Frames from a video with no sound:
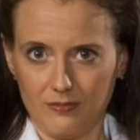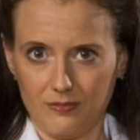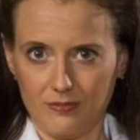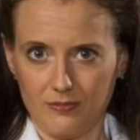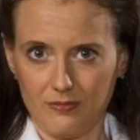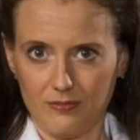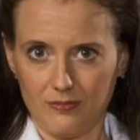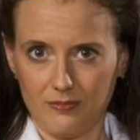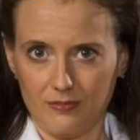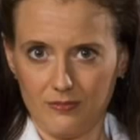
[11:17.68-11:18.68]

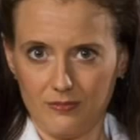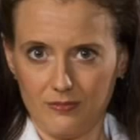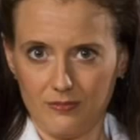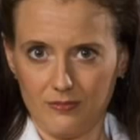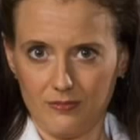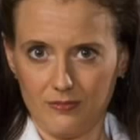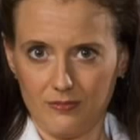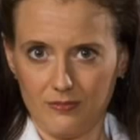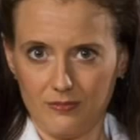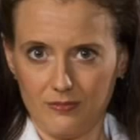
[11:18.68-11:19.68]

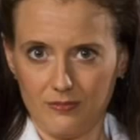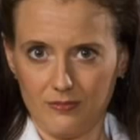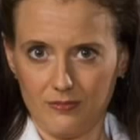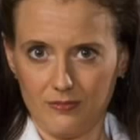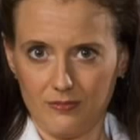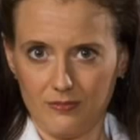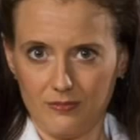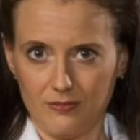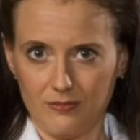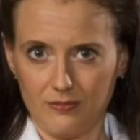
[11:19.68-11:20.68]

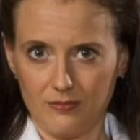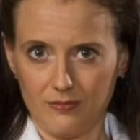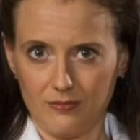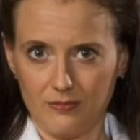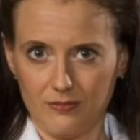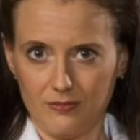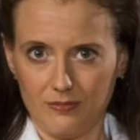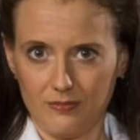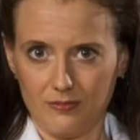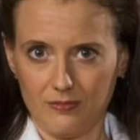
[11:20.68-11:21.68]

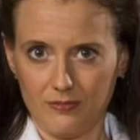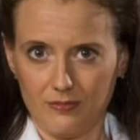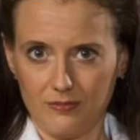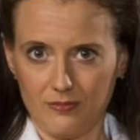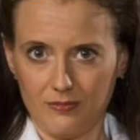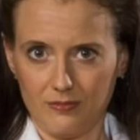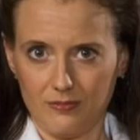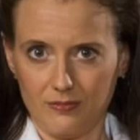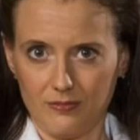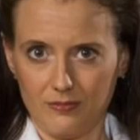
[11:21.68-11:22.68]

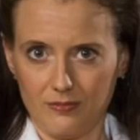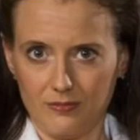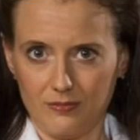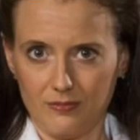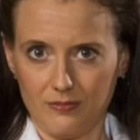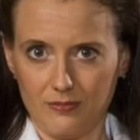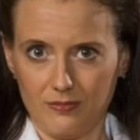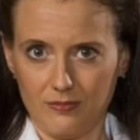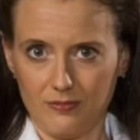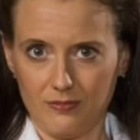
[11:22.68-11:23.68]

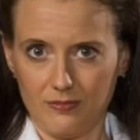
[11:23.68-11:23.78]
This is a still picture; no speech is visible.